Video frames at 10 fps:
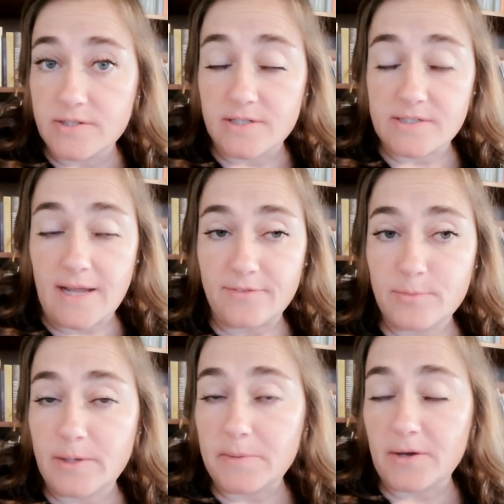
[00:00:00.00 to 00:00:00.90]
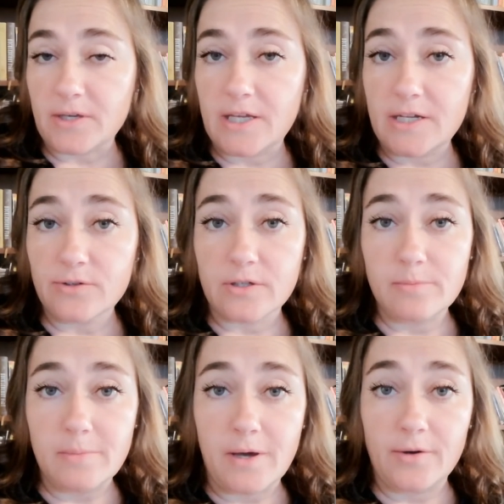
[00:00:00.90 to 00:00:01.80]
It doesn't have to be about keto, it can
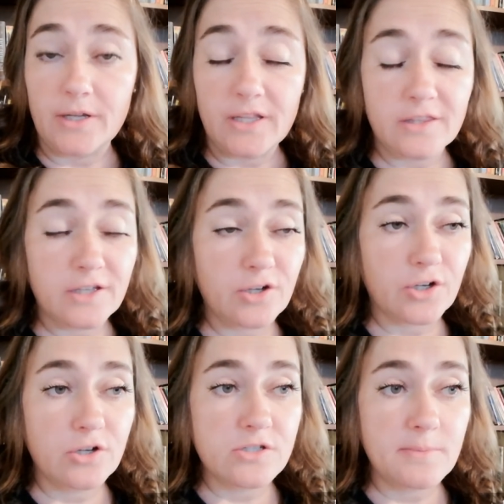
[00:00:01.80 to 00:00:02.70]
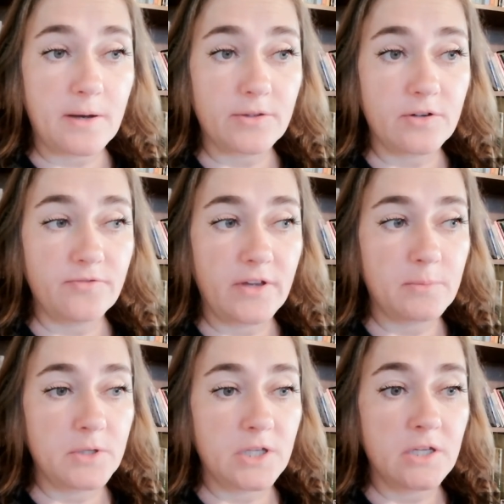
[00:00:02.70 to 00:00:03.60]
be about anything you're curious about with our
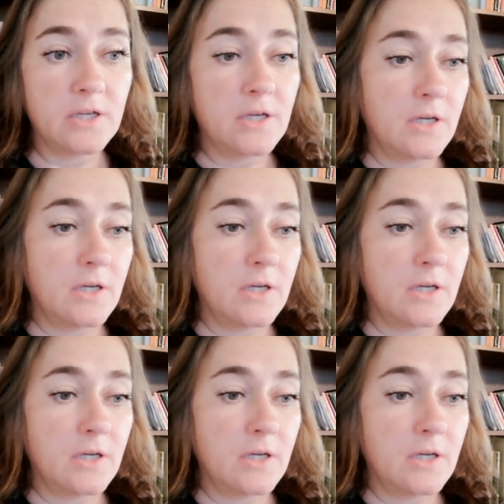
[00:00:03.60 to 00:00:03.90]
family